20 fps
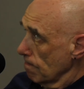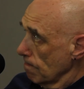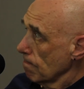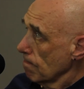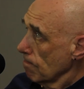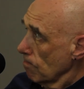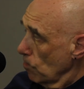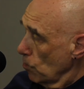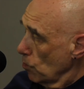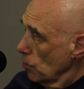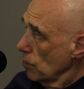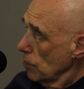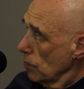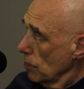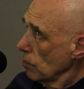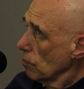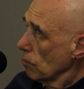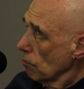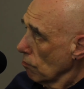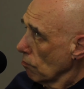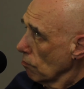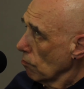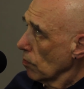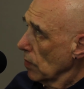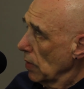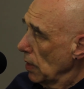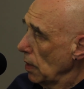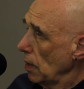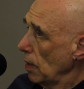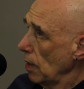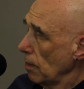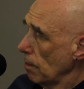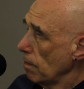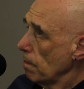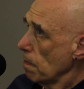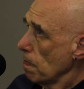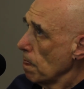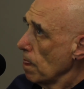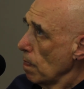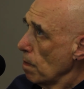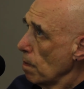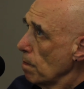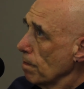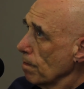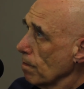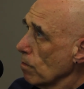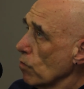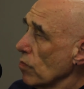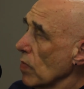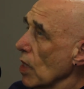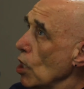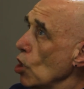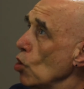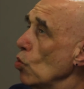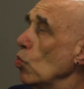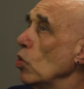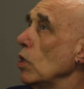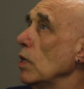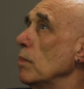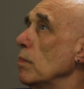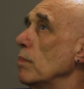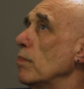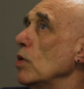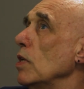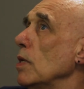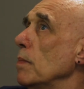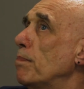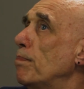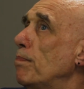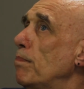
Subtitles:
So educating yourself is absolutely essential.